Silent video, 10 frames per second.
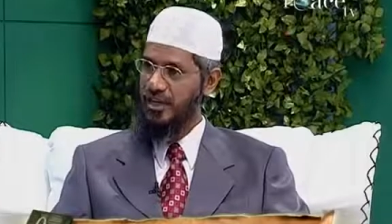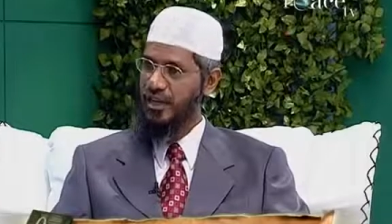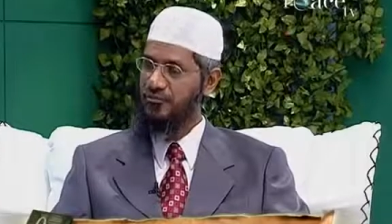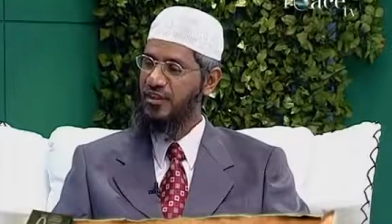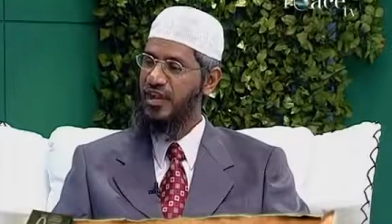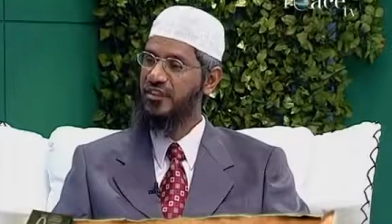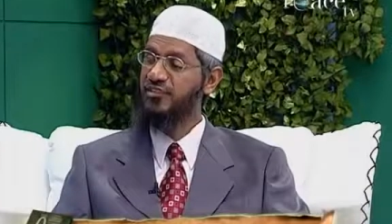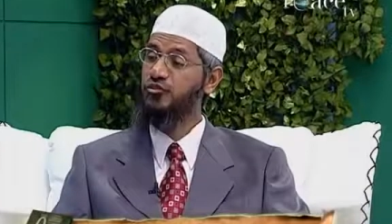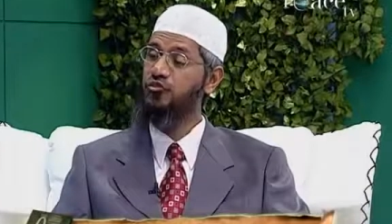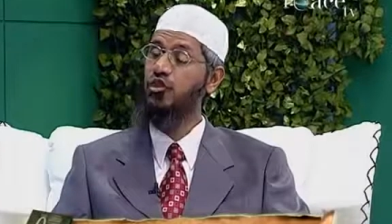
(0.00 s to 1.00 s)
as well as
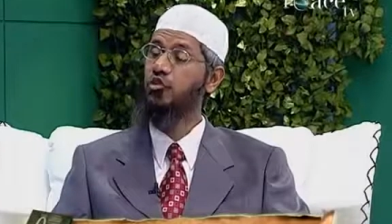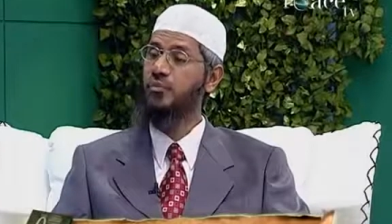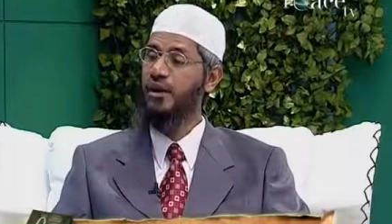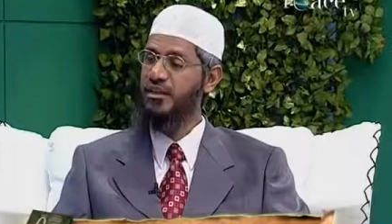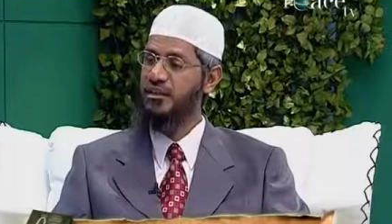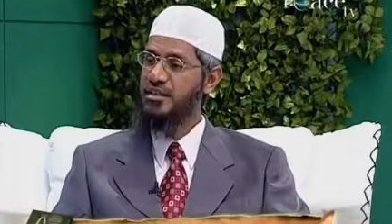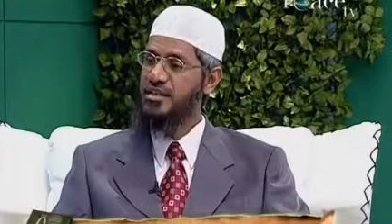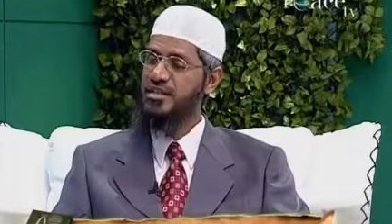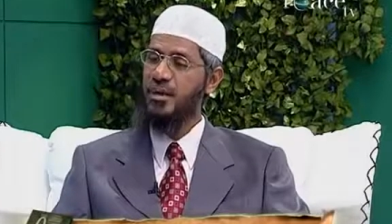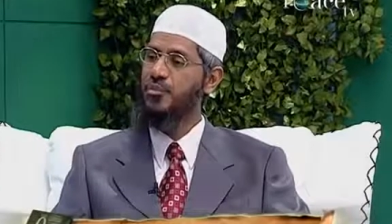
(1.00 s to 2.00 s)
in Surah Luqman,
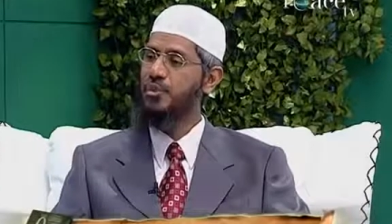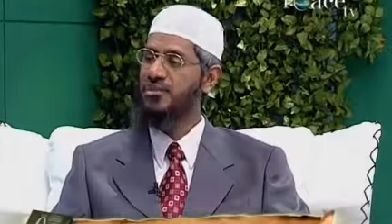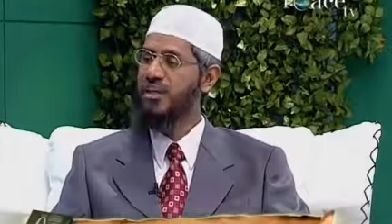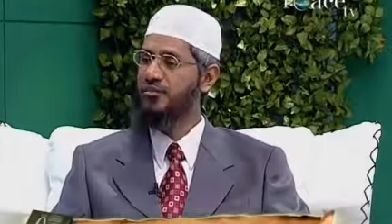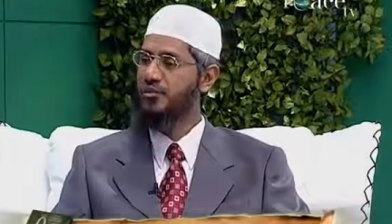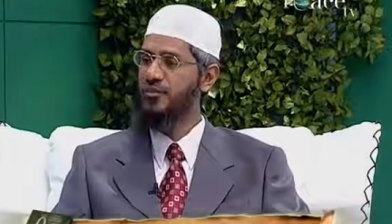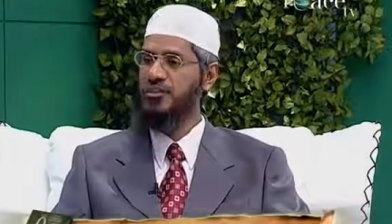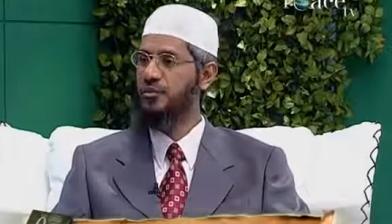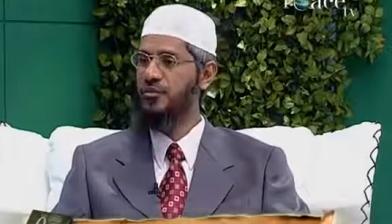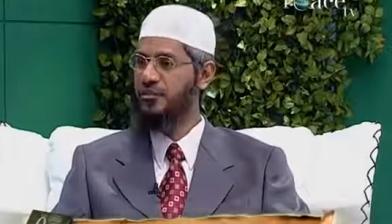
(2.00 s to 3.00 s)
chapter number 31,
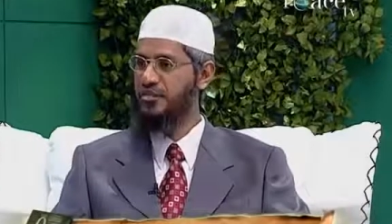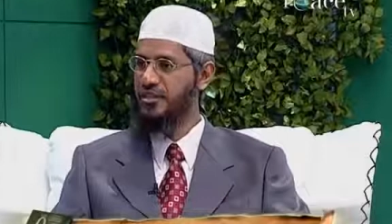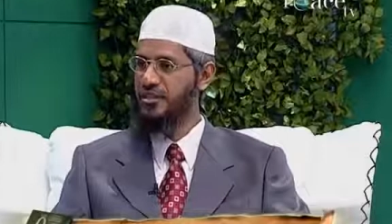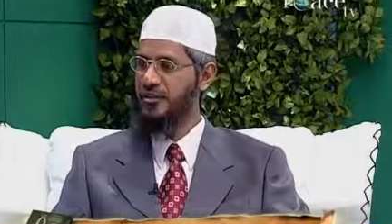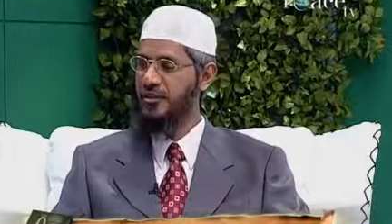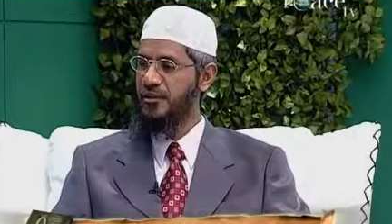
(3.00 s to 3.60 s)
verse number 15,